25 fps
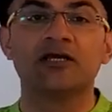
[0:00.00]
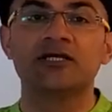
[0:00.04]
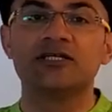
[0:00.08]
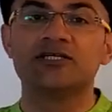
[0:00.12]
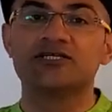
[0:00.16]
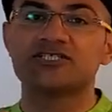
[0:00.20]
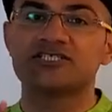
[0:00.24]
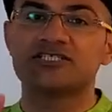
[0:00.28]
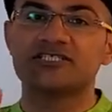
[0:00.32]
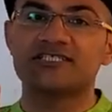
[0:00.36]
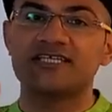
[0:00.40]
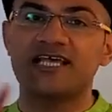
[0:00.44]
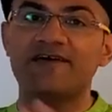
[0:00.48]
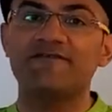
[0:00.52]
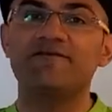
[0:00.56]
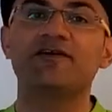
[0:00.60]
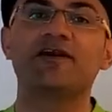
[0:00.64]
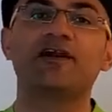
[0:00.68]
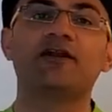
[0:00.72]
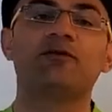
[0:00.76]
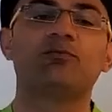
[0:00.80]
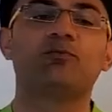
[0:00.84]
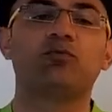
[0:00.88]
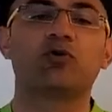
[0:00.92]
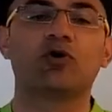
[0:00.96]

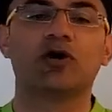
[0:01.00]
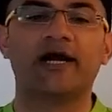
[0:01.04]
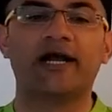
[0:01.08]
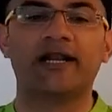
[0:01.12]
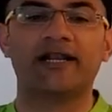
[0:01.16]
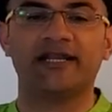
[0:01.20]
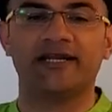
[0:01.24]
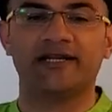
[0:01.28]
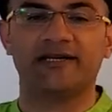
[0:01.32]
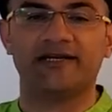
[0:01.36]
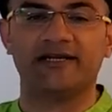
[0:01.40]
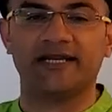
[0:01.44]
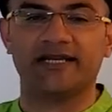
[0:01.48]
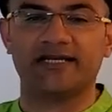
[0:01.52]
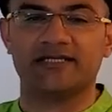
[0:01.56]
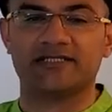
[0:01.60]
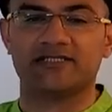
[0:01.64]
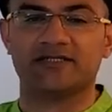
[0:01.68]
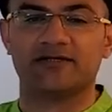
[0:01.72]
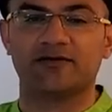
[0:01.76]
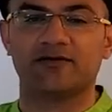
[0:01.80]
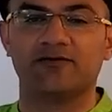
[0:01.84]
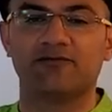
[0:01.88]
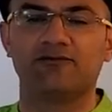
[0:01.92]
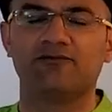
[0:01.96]
Several Puranic
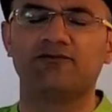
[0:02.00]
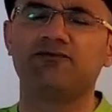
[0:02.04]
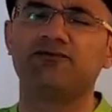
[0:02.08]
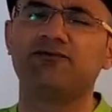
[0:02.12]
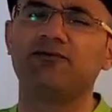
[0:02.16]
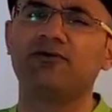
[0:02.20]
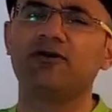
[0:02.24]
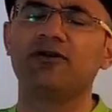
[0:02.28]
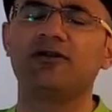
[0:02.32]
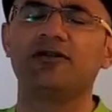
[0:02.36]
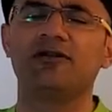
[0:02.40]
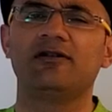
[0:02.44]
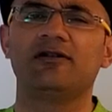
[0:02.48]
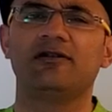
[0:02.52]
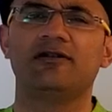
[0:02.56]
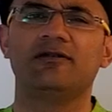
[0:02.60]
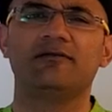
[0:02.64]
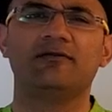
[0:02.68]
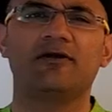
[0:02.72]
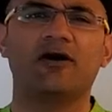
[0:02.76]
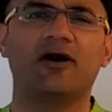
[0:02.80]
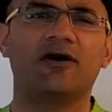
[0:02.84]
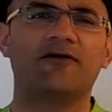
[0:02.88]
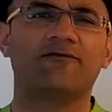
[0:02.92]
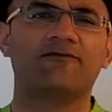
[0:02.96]
texts
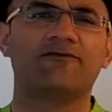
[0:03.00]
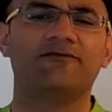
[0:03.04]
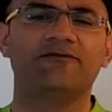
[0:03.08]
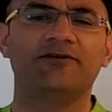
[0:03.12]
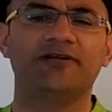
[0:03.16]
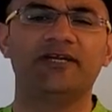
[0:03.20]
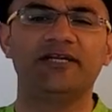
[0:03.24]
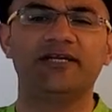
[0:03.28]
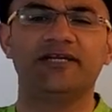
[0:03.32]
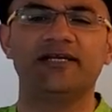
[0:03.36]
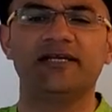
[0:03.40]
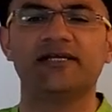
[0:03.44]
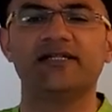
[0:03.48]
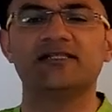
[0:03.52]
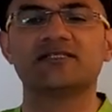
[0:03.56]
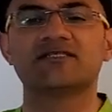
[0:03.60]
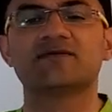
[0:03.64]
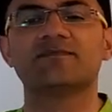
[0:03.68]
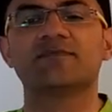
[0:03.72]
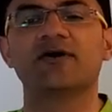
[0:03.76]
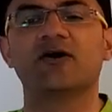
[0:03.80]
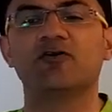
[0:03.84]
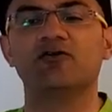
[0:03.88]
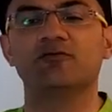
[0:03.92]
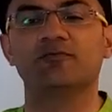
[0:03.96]
full of details
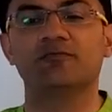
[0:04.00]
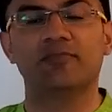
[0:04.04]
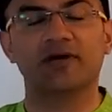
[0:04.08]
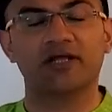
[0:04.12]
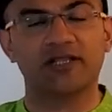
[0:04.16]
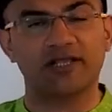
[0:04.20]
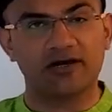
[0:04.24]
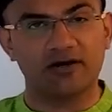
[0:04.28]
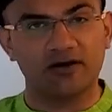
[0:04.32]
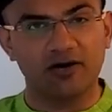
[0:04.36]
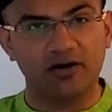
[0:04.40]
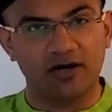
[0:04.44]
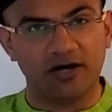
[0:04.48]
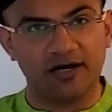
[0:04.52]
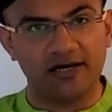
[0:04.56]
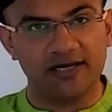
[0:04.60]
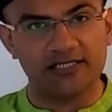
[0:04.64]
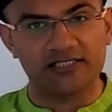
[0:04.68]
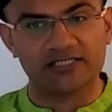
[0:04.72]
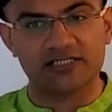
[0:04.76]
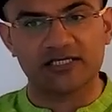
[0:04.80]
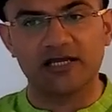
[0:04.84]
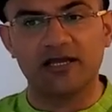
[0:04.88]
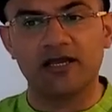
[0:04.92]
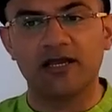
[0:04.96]
about Mother
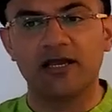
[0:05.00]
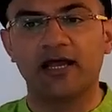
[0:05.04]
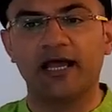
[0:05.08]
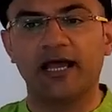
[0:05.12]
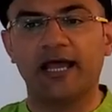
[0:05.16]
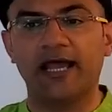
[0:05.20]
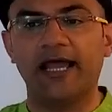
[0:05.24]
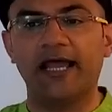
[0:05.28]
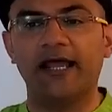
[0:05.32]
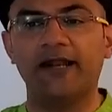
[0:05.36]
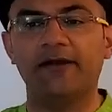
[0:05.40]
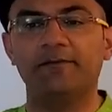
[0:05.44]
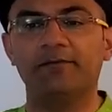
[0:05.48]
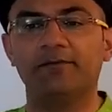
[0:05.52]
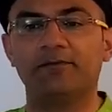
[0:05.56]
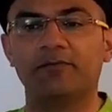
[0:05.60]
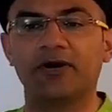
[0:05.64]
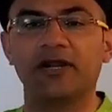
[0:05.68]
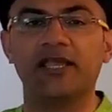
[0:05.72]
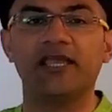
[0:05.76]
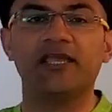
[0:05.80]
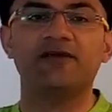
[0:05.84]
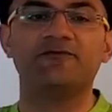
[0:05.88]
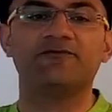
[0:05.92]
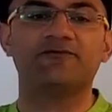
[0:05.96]
Goddess and
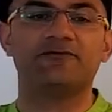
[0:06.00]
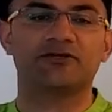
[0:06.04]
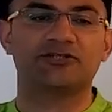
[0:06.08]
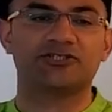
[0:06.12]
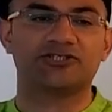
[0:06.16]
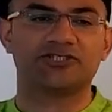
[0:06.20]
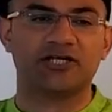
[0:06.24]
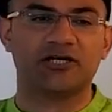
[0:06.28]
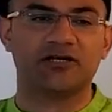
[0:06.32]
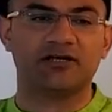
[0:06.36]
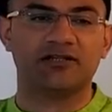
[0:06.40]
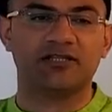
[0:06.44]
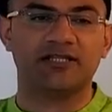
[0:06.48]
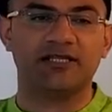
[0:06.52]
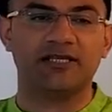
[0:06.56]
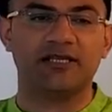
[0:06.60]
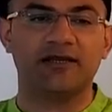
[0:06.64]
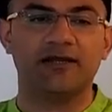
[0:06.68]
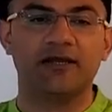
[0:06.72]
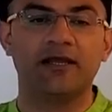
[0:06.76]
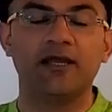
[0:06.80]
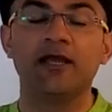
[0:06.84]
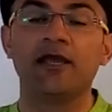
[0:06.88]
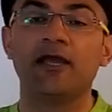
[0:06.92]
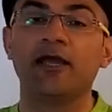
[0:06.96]
praying for Shakti.
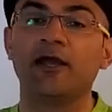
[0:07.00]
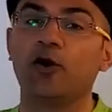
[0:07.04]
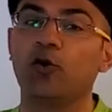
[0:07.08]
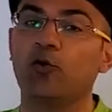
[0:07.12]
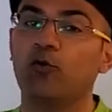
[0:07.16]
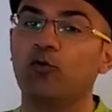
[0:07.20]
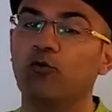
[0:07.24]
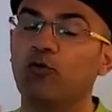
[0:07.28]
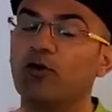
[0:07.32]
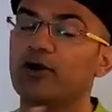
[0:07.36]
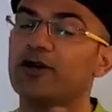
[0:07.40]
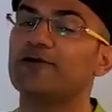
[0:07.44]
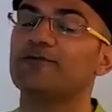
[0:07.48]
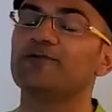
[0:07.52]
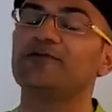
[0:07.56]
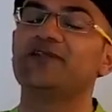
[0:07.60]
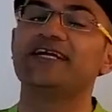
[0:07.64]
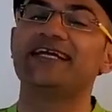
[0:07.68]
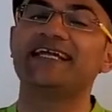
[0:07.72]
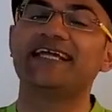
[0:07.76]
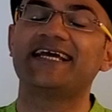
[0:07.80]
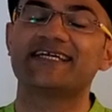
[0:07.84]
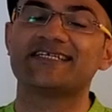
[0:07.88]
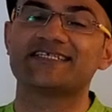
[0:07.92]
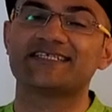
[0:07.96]
One of the
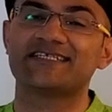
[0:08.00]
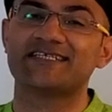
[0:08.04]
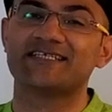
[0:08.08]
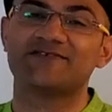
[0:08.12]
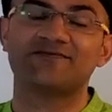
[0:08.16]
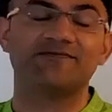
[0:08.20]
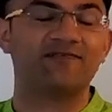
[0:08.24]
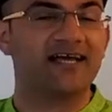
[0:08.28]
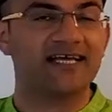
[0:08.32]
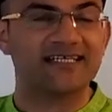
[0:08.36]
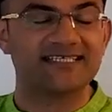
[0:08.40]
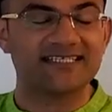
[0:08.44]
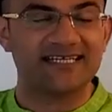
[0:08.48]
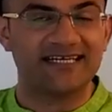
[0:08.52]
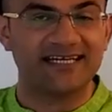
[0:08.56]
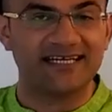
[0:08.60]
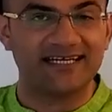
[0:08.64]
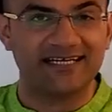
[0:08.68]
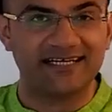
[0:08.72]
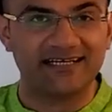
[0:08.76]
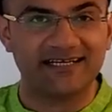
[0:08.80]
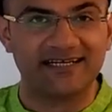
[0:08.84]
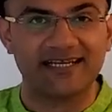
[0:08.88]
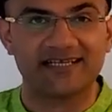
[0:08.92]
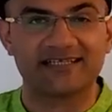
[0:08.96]
texts is
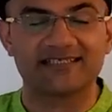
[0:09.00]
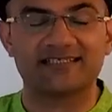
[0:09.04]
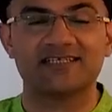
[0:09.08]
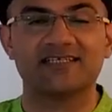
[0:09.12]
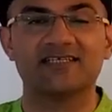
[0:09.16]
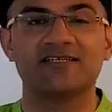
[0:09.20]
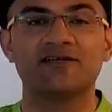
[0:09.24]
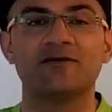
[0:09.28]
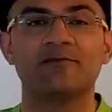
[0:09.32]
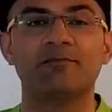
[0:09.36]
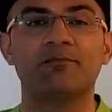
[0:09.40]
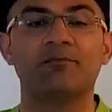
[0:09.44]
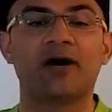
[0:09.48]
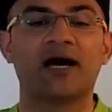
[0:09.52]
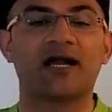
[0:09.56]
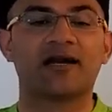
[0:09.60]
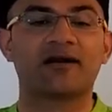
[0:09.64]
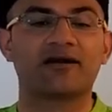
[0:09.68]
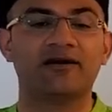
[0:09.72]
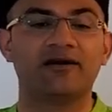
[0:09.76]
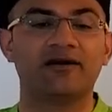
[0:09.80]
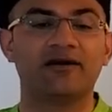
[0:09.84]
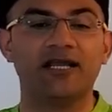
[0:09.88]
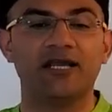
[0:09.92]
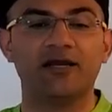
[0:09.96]
fascinating text is
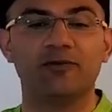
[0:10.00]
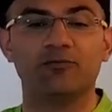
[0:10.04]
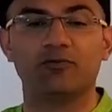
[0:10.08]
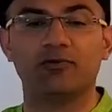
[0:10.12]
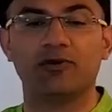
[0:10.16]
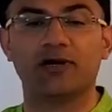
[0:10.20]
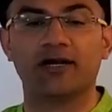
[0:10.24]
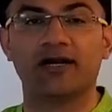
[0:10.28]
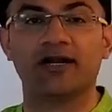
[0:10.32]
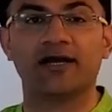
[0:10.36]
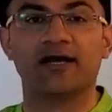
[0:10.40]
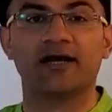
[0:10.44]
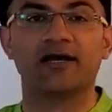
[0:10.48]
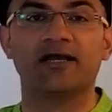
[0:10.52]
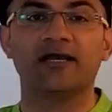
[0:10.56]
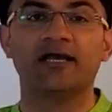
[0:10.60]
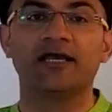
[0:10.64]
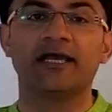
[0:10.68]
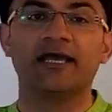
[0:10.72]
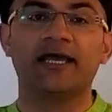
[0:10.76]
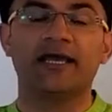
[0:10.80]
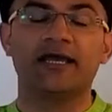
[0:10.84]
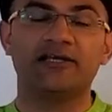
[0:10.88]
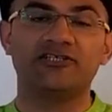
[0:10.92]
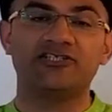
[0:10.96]
Markandeya Purana.
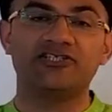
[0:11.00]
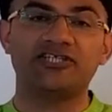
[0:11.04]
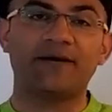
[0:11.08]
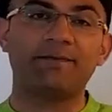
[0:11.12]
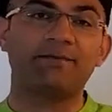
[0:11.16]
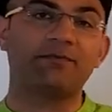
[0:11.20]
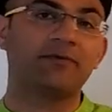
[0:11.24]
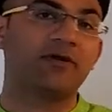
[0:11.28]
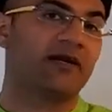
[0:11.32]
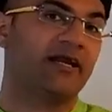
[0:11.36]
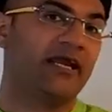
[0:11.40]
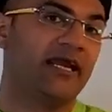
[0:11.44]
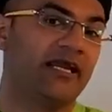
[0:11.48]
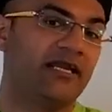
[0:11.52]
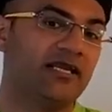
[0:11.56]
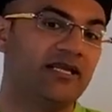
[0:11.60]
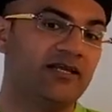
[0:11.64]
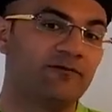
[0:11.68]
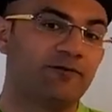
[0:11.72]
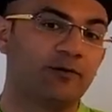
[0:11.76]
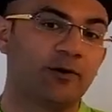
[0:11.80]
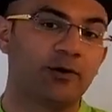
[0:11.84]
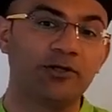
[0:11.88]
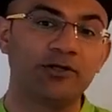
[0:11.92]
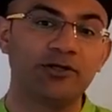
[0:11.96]
Chapter
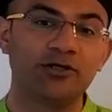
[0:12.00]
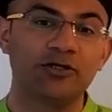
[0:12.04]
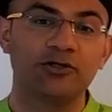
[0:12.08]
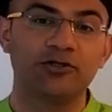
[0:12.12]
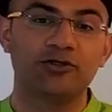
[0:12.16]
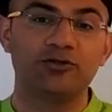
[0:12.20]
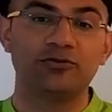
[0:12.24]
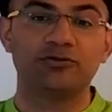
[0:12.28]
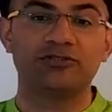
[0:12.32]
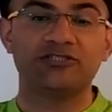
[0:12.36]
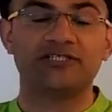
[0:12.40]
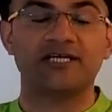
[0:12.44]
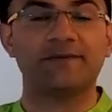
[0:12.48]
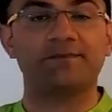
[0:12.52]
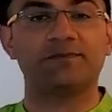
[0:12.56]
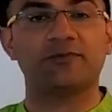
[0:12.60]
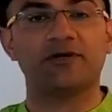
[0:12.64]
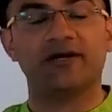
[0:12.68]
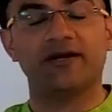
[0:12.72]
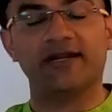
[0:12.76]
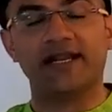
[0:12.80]
81 to chapter